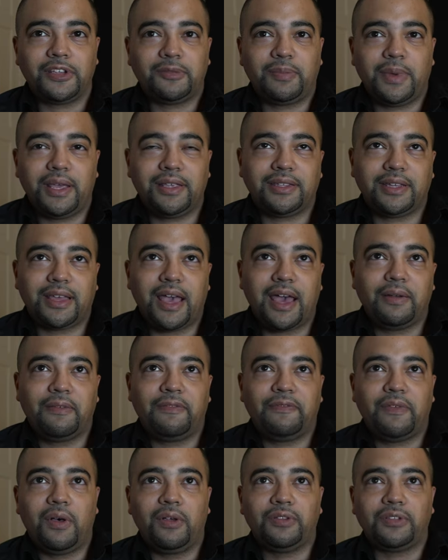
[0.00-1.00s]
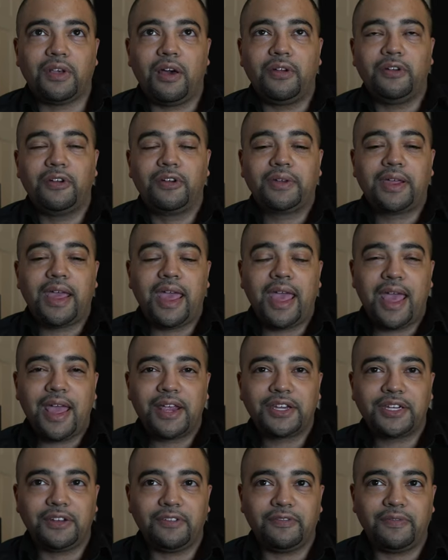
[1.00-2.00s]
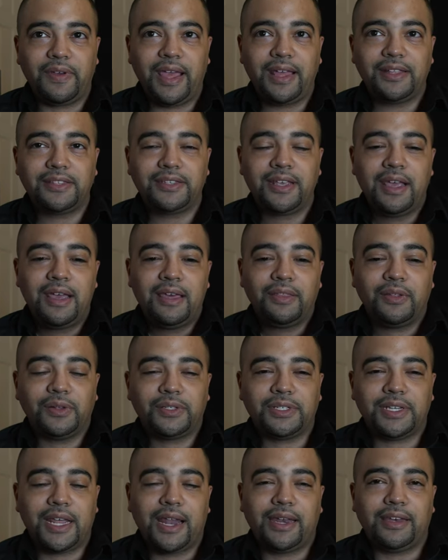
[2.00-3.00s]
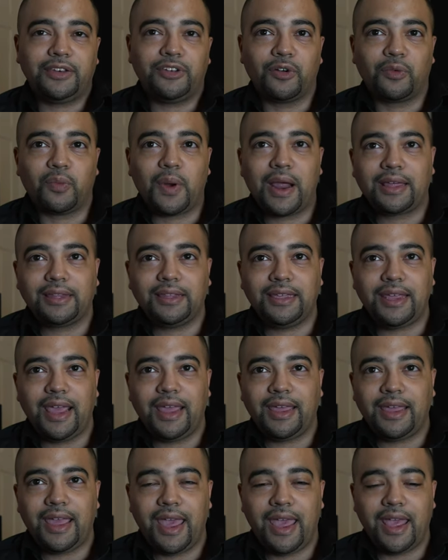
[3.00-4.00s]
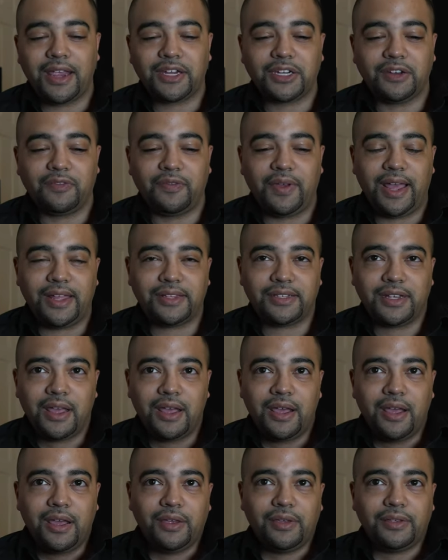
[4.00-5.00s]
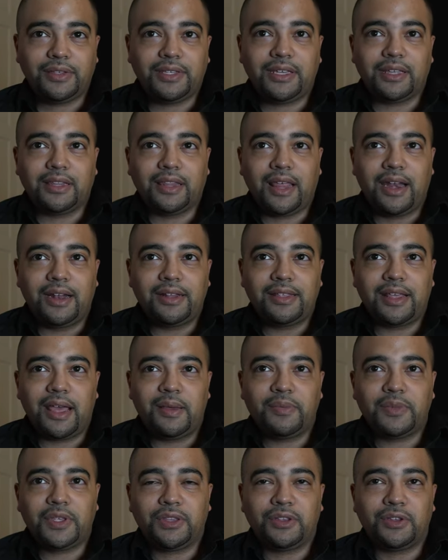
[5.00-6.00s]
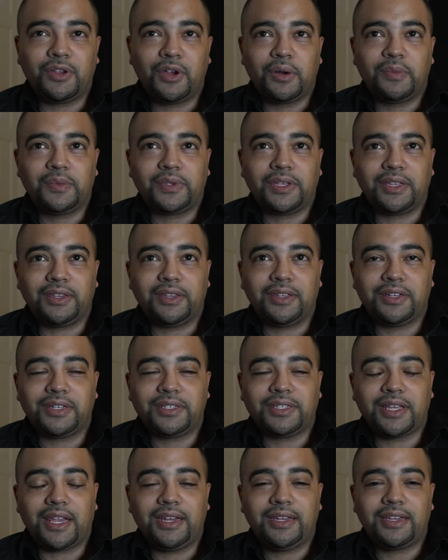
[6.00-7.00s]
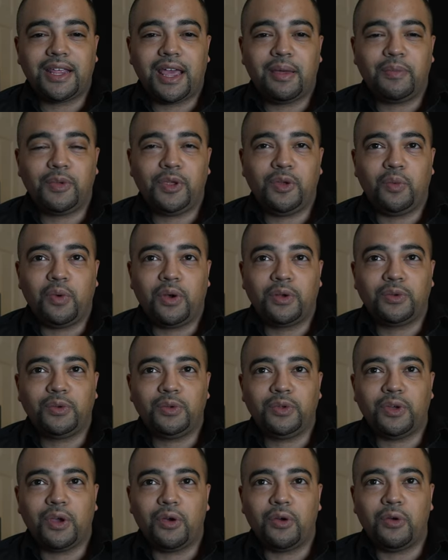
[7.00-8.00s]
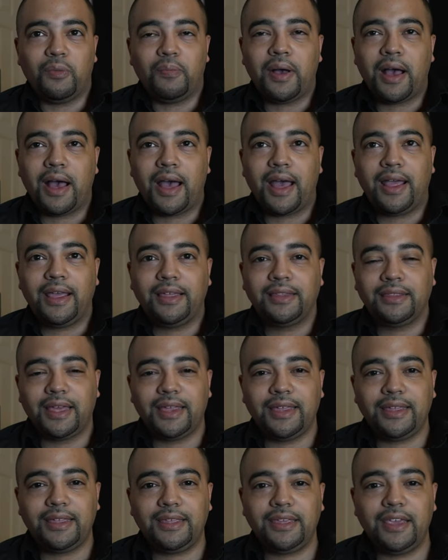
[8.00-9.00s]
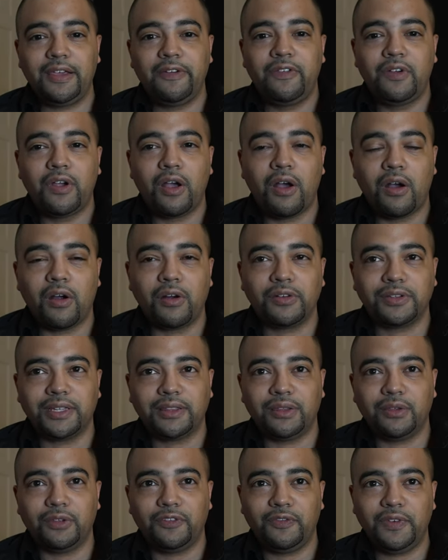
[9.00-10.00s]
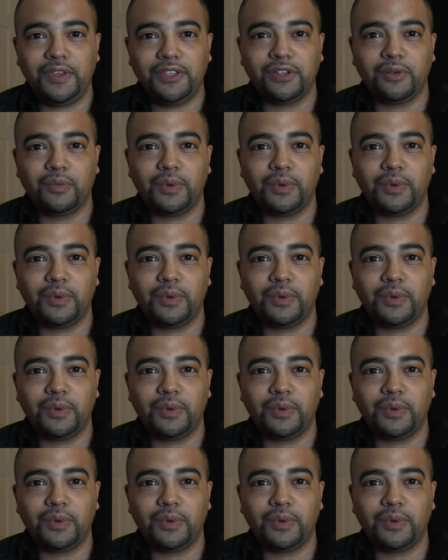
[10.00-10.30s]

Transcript: space that kind of falls under cash advance, though it's not directly a cash advance. You see, a lot of times in the terms and conditions, anytime you want to go buy like gift cards, like those Visa